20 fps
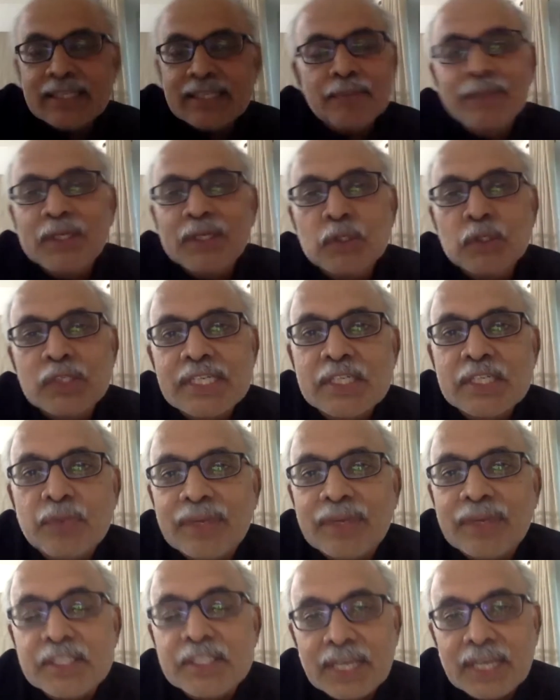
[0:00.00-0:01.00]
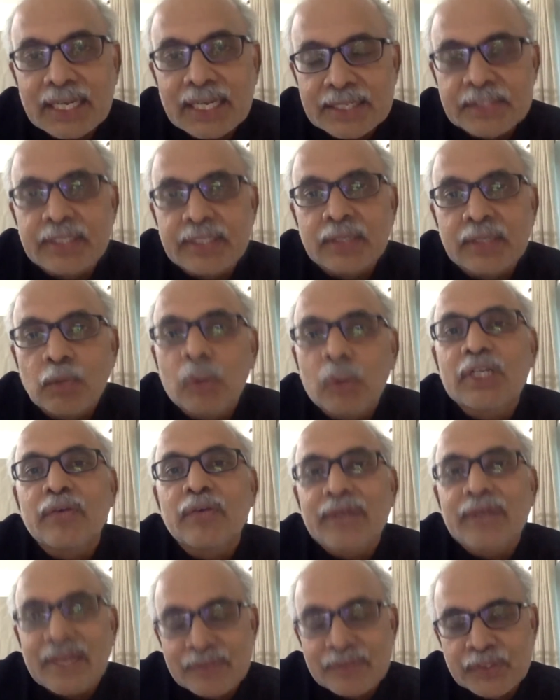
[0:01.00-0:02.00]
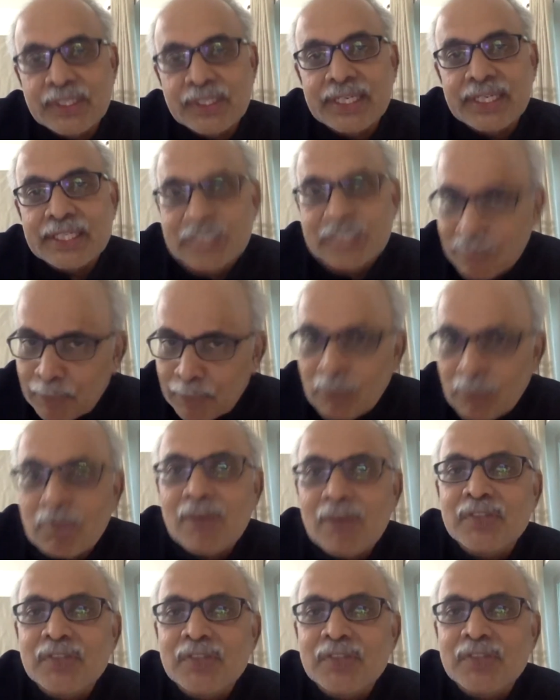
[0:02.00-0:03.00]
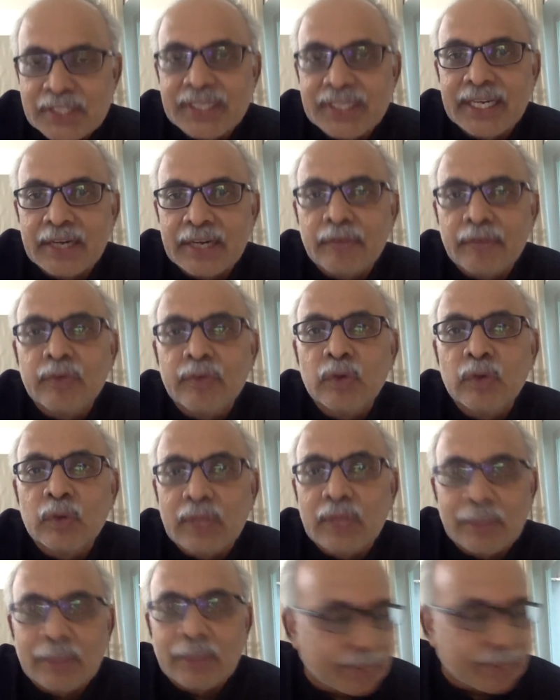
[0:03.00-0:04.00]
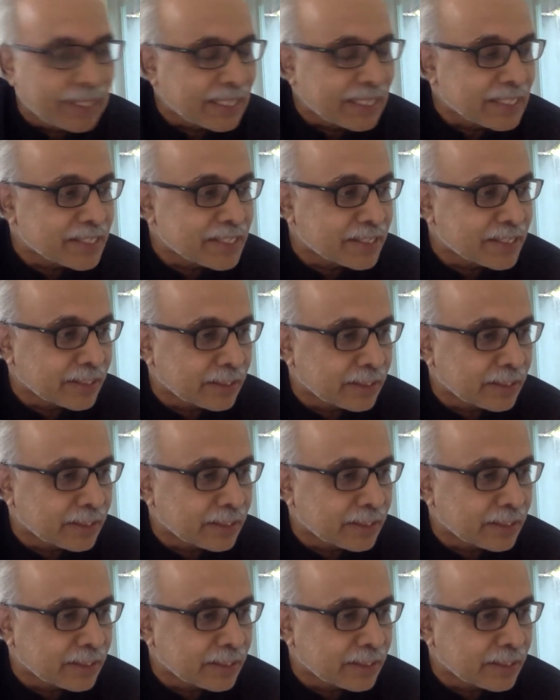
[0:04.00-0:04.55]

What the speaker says: B2C is very challenging, whatever I've seen. Some people have succeeded, a few companies,